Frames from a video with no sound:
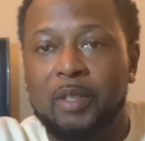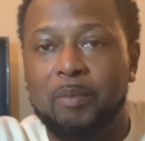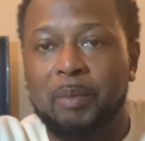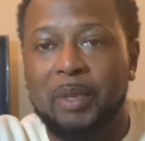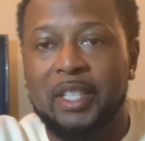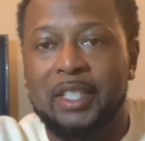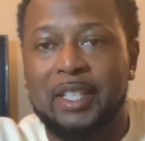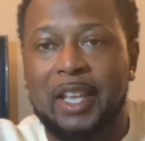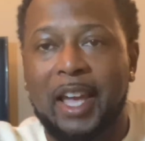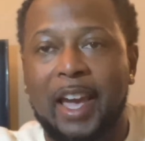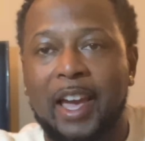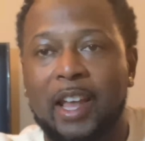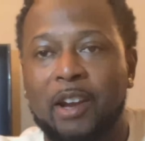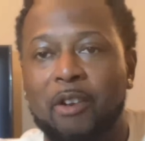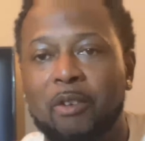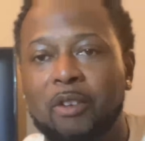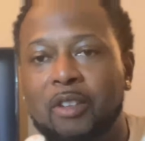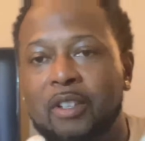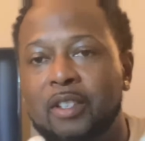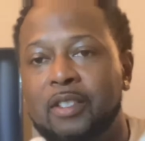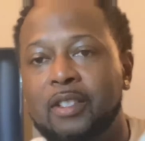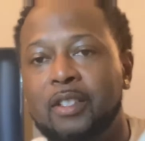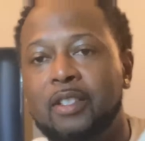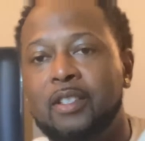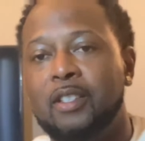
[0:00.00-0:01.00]
been tattered
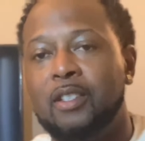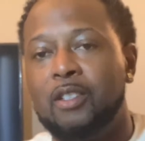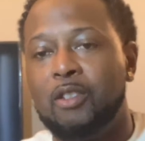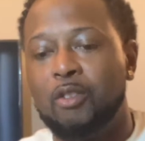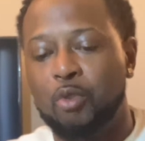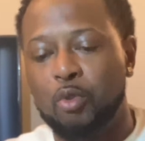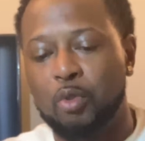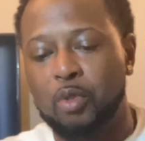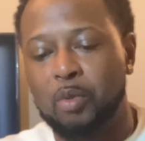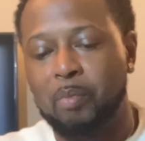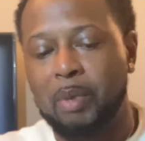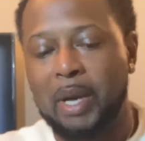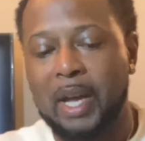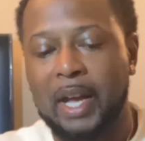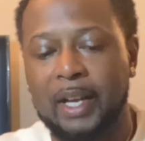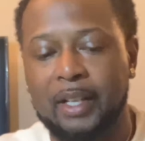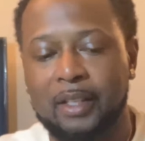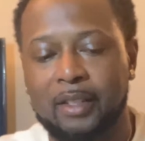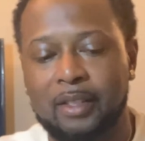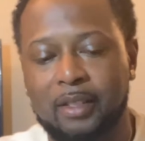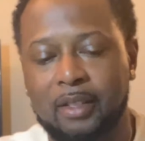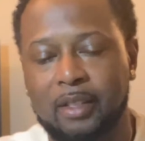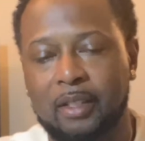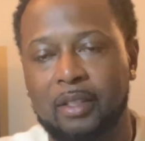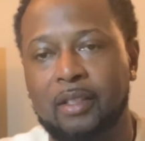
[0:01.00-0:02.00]
because it's a used
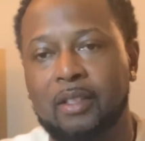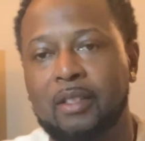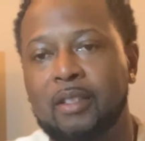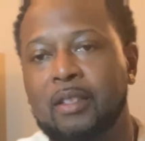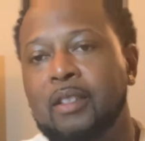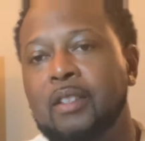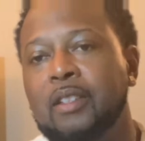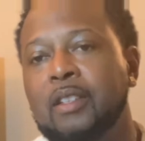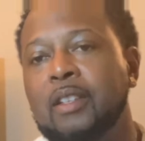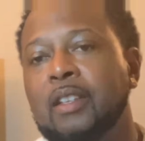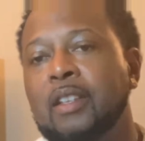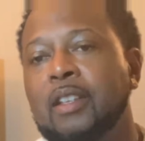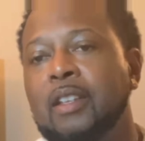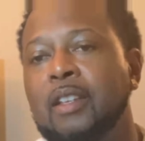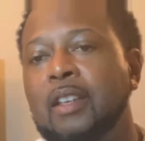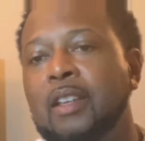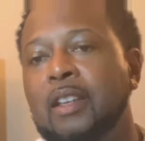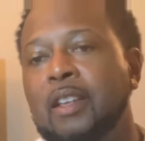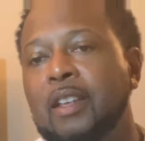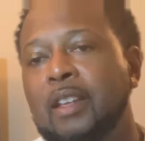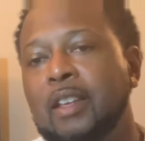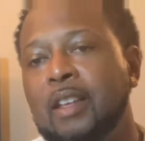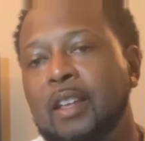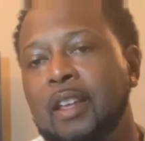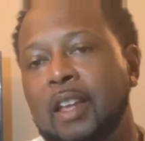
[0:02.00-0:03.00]
box.
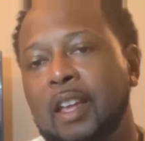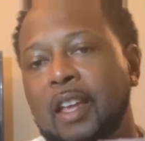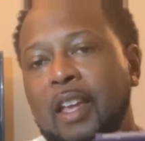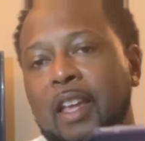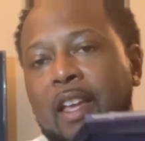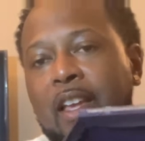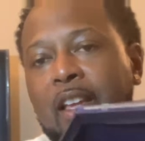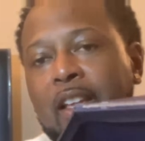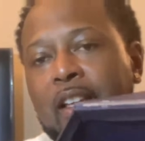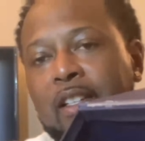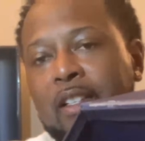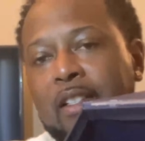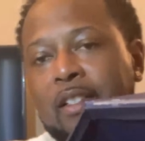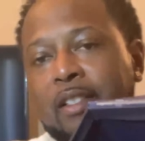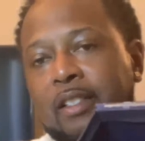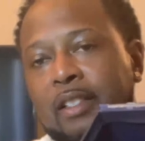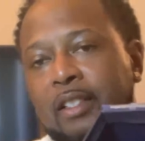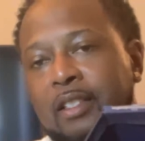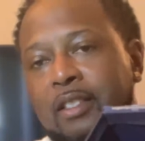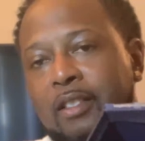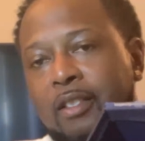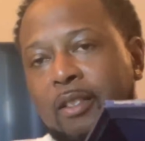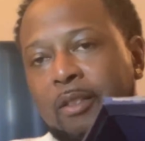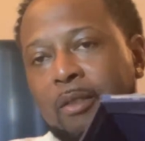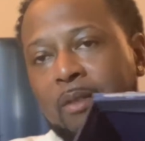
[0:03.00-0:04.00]
And
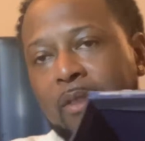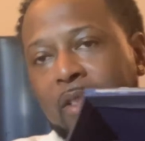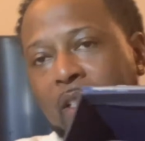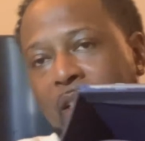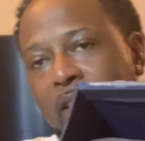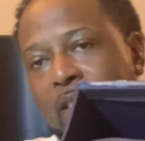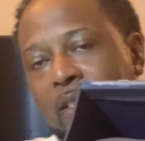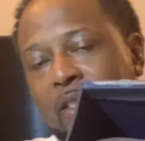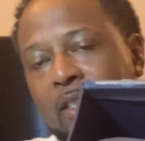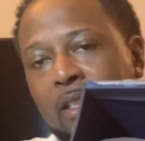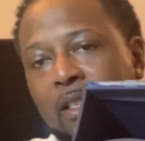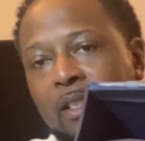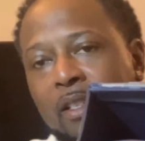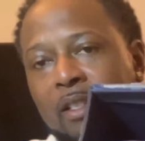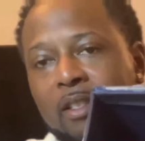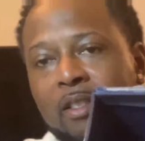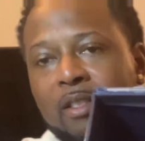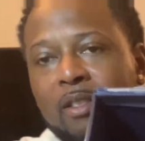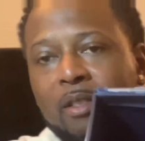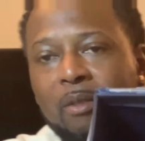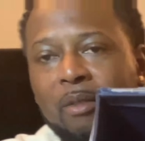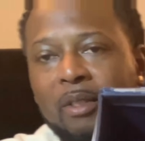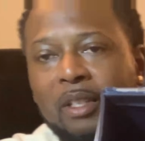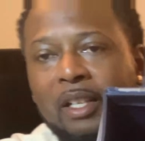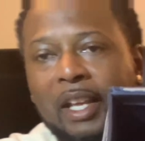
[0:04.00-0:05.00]
let's do this. Let's
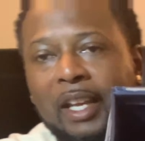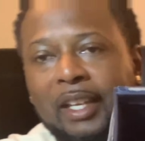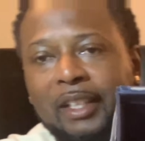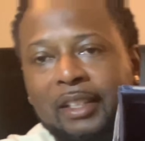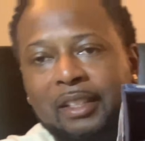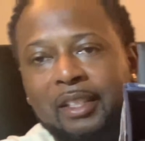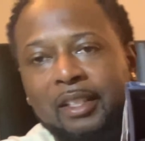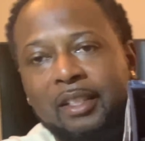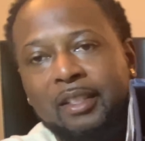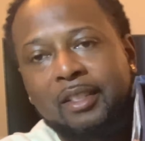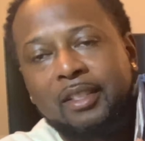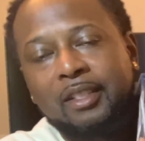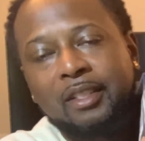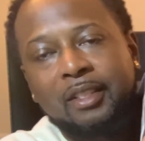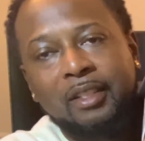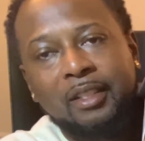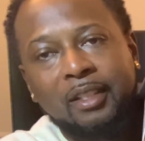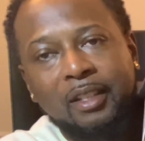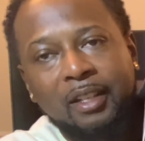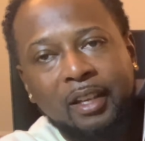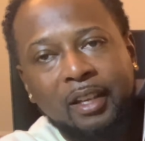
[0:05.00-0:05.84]
do it like this.